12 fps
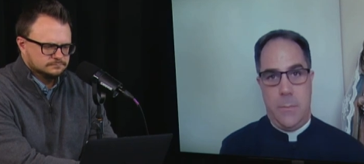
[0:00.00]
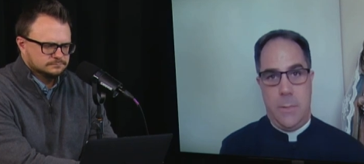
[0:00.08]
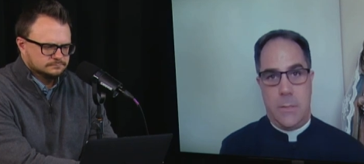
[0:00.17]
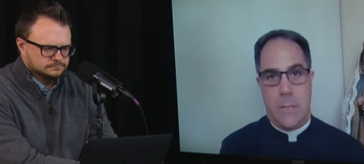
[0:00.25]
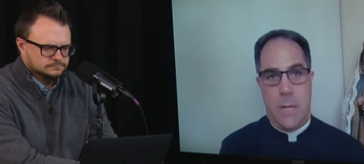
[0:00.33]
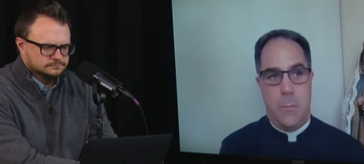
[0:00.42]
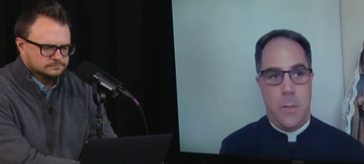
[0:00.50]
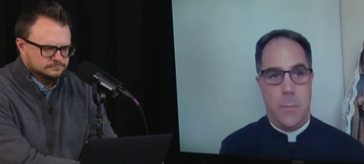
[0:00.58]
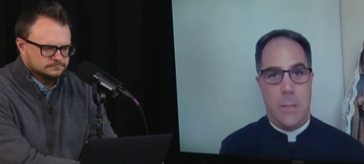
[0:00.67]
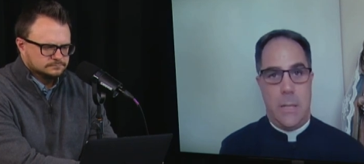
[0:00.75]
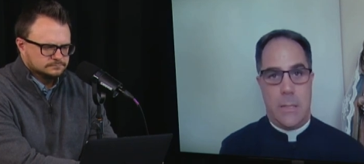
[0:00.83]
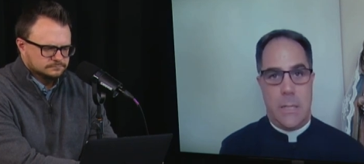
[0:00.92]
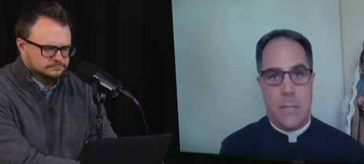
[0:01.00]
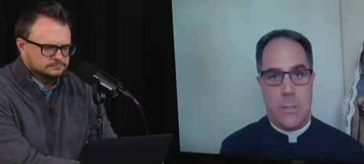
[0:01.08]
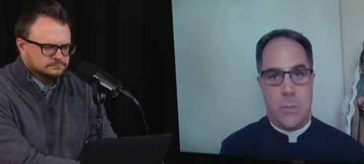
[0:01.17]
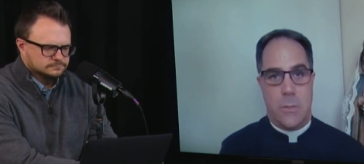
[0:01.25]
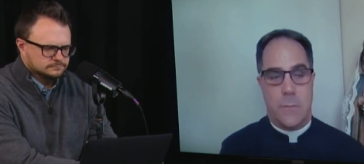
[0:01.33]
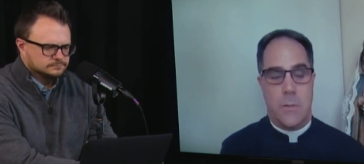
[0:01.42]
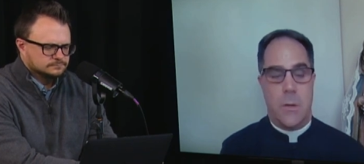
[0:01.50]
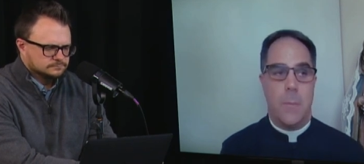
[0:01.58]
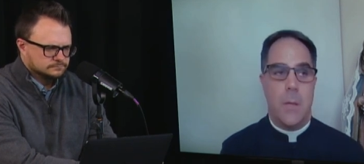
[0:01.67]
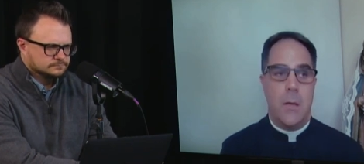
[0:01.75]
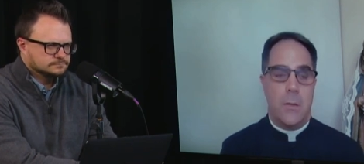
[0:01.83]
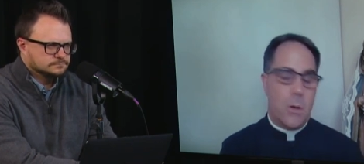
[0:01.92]
Speaker 1: I want to be like St. Joseph. So
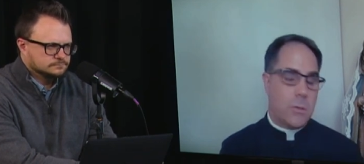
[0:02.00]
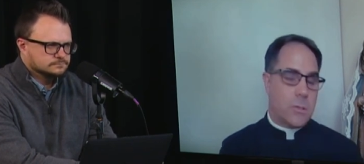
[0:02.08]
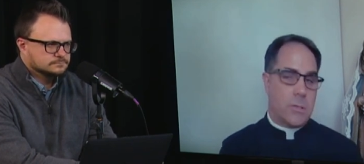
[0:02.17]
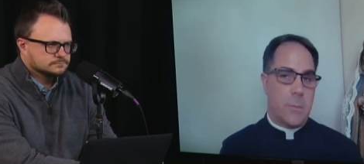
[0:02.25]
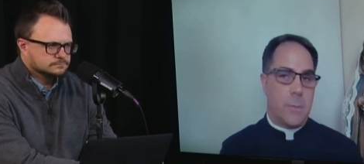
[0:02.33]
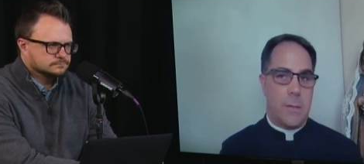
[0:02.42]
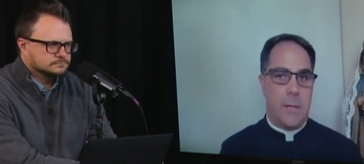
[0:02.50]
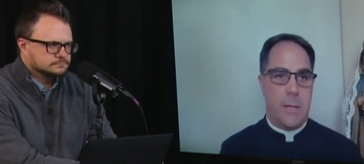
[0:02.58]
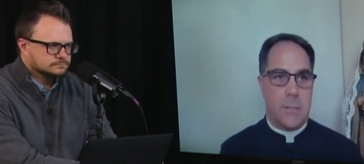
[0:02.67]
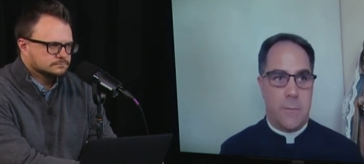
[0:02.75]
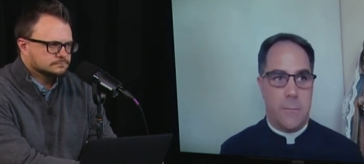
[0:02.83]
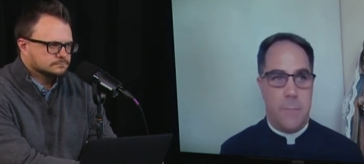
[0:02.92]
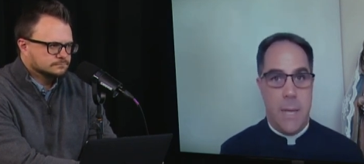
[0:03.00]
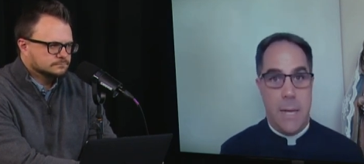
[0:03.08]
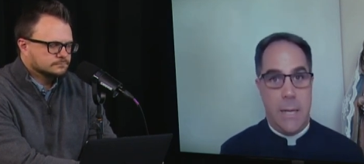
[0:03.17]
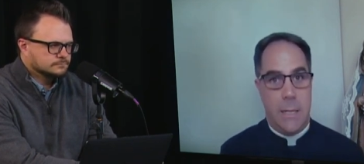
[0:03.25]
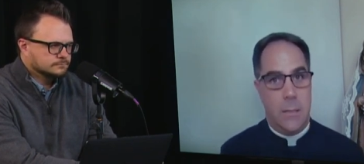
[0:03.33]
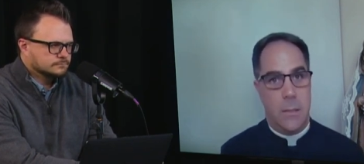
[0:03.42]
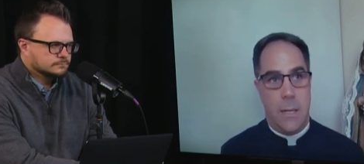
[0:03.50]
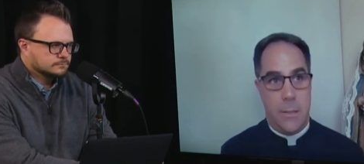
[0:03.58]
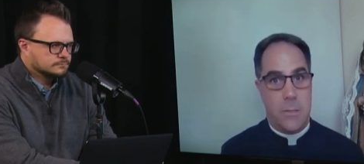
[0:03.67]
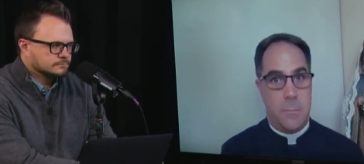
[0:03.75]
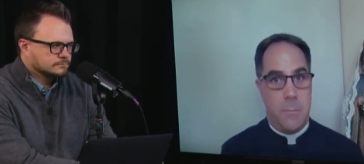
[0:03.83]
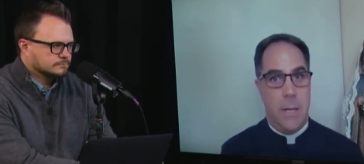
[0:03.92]
those are some of the things of many, and there's
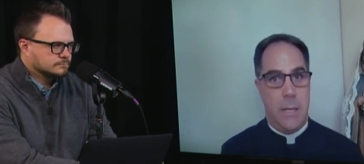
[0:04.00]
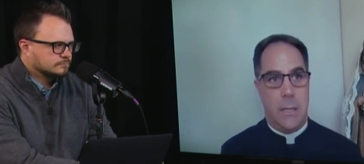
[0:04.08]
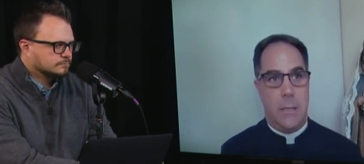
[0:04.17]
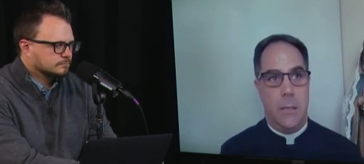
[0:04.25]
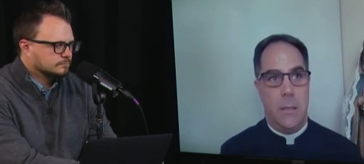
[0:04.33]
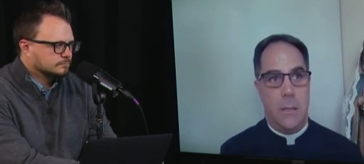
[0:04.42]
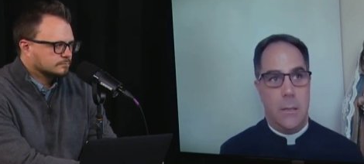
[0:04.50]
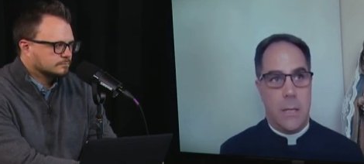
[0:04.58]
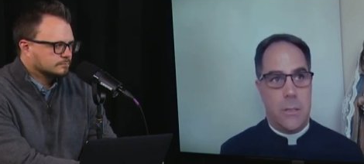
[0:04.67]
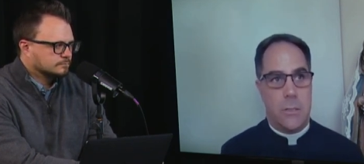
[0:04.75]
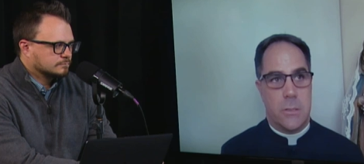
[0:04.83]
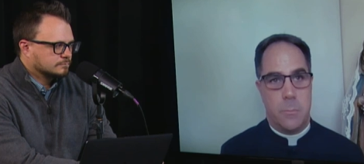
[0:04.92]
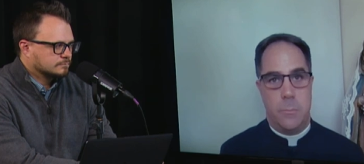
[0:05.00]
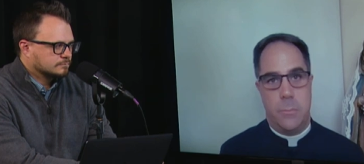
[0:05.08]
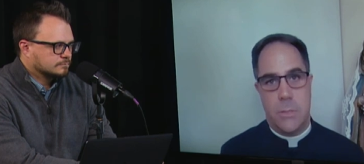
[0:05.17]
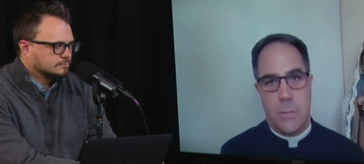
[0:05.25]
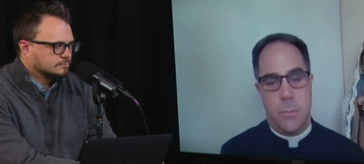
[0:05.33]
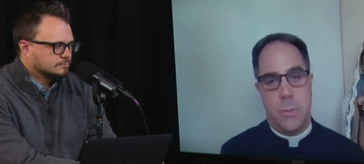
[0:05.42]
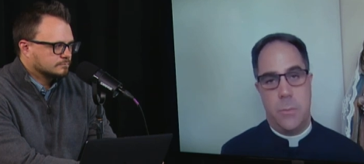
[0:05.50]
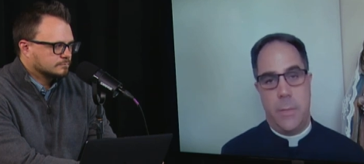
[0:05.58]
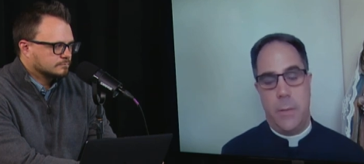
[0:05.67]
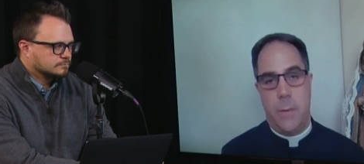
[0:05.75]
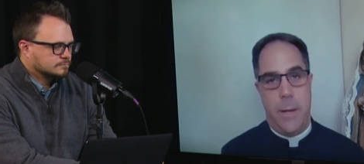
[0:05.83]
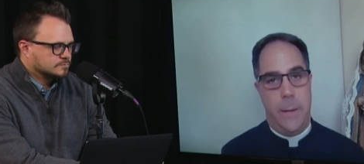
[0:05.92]
many that just just blew me away.
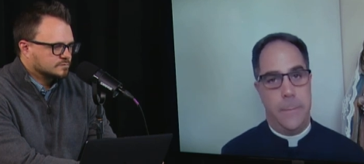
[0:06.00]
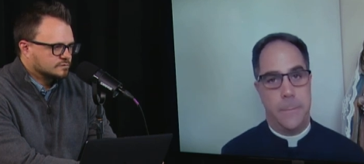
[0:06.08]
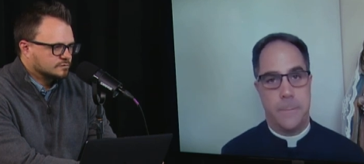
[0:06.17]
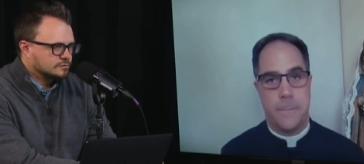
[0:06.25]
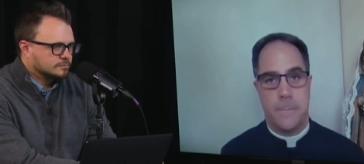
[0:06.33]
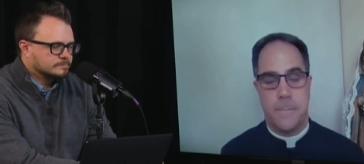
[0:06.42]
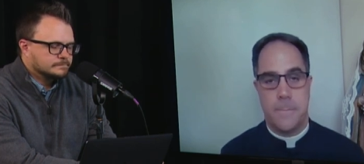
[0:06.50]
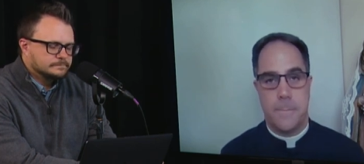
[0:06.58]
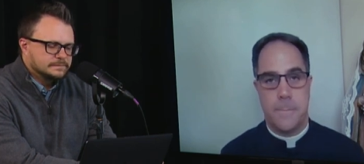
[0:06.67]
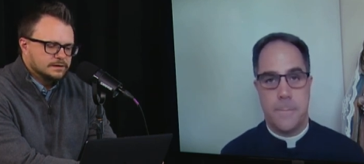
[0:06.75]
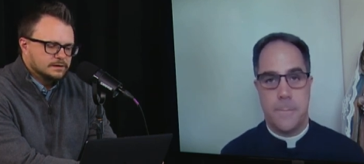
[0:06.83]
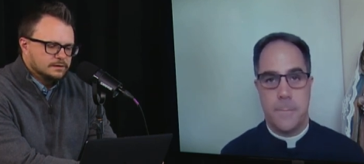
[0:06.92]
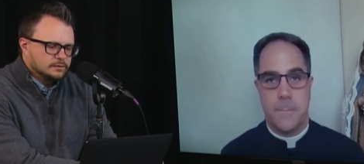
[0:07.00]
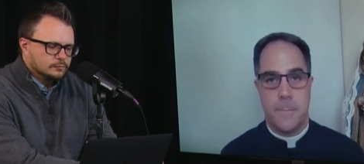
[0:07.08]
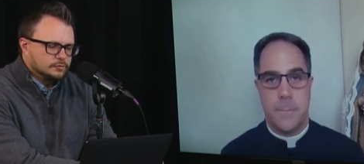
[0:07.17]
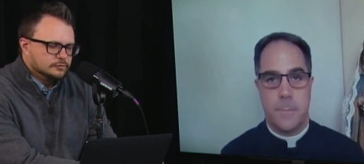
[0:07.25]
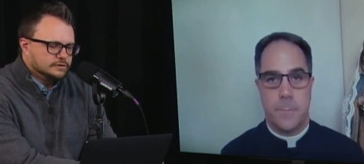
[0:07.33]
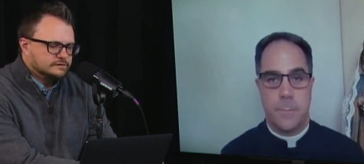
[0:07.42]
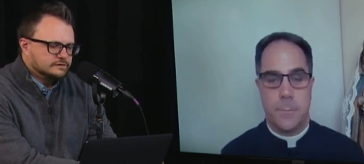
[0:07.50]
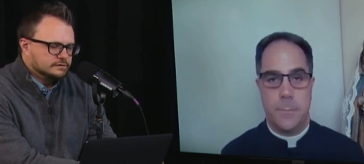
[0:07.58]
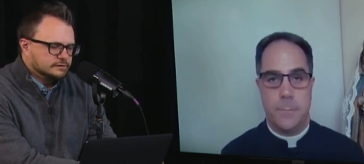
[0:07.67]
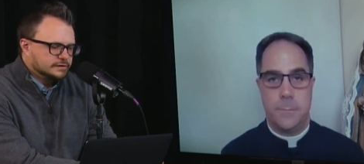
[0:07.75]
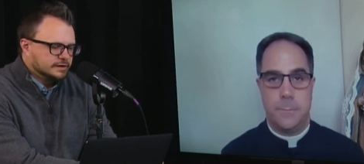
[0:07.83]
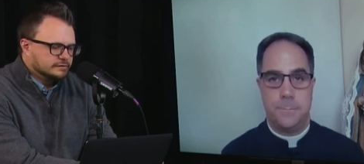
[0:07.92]
Speaker 2: Sure. We
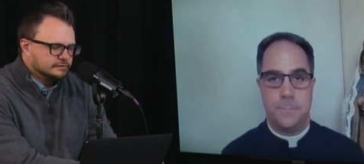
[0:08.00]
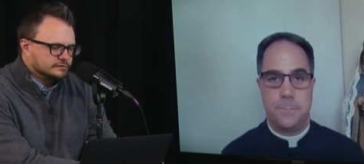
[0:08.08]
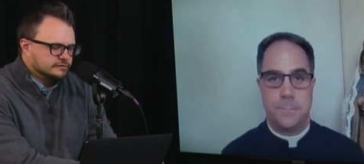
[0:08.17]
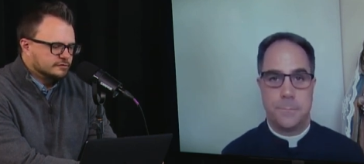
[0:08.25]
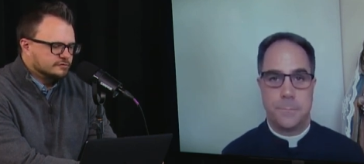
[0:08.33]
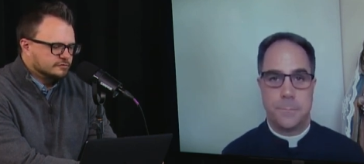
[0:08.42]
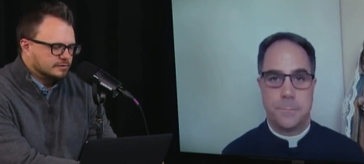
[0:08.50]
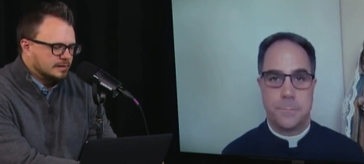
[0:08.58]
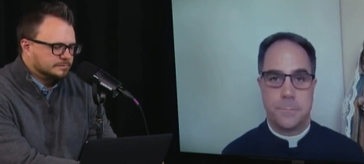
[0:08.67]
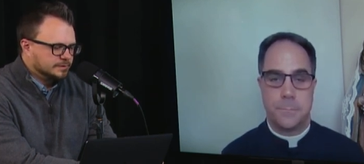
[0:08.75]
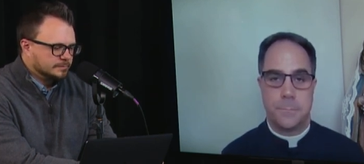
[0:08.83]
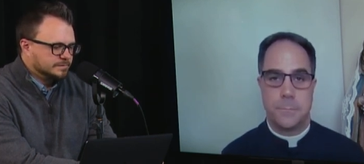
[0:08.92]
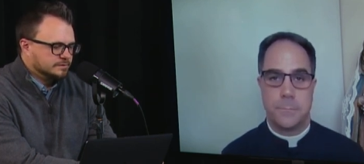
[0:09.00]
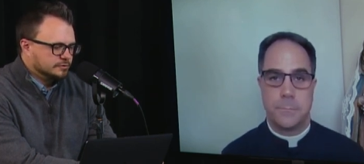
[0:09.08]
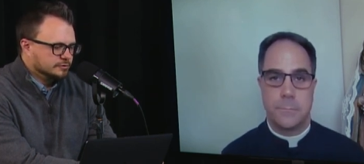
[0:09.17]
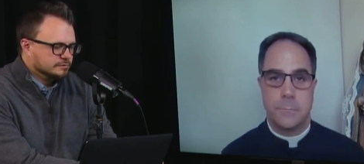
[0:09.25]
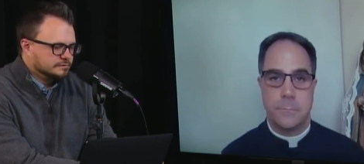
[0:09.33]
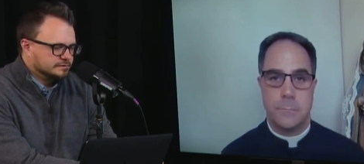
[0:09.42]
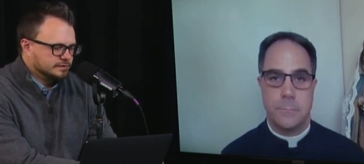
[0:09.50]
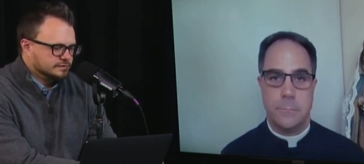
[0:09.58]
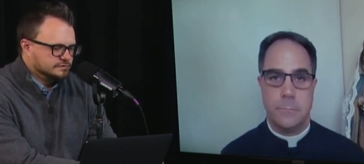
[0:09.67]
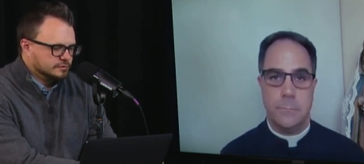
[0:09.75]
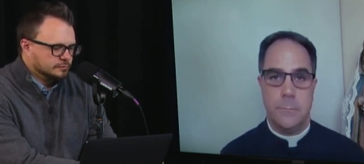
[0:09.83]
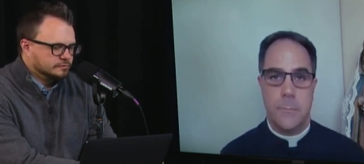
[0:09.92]
recently, as a church, wrapped up the year of St.
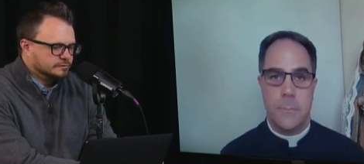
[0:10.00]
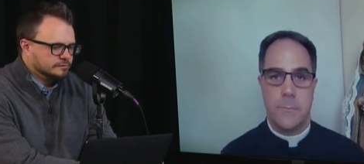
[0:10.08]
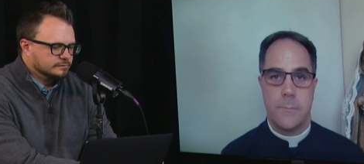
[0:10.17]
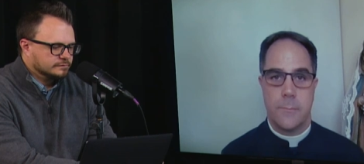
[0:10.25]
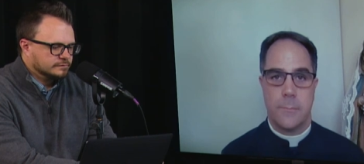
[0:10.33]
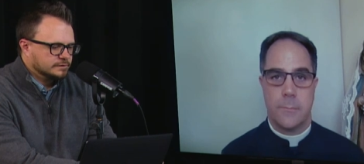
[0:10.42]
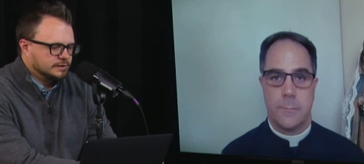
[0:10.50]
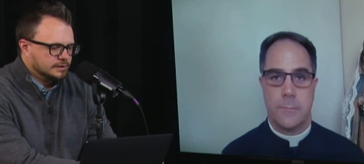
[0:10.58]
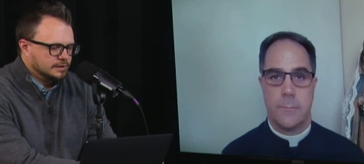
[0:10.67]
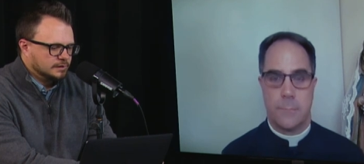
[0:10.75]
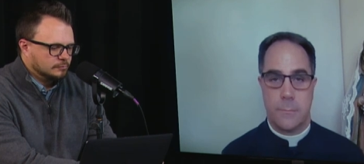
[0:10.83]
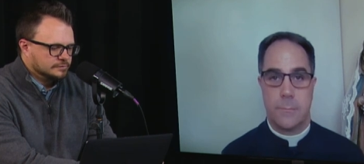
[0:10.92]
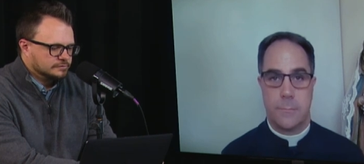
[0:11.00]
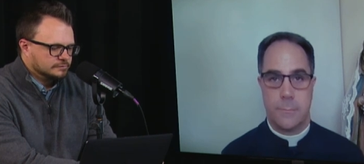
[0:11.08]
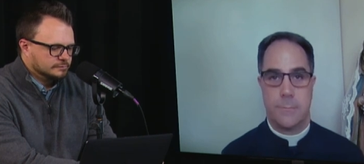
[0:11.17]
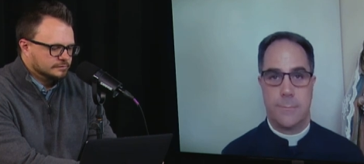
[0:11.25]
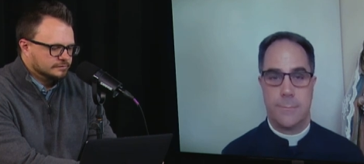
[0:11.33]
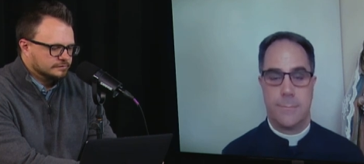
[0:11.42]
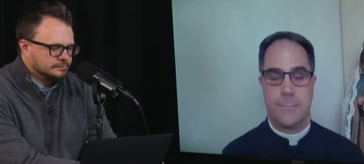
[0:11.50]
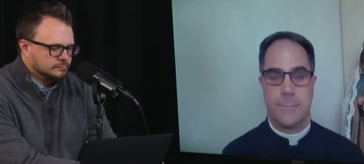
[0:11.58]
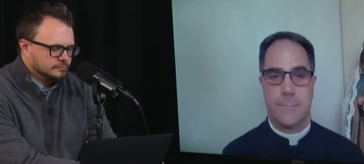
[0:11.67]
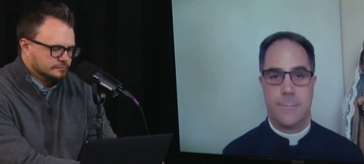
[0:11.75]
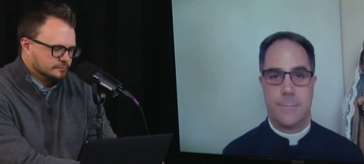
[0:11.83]
Joseph, uh, which was which